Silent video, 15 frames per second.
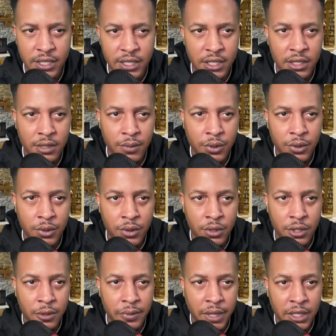This is the
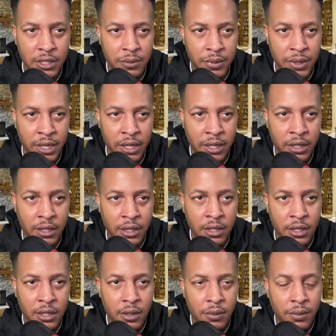Bulls on a back to back,
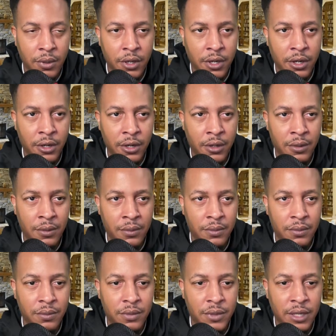but
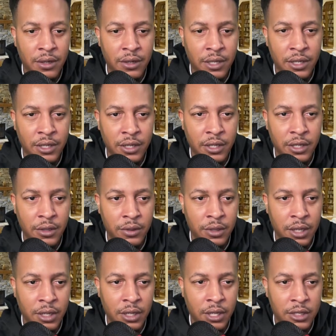they're getting killed in that
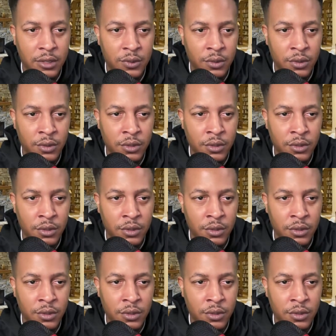last one.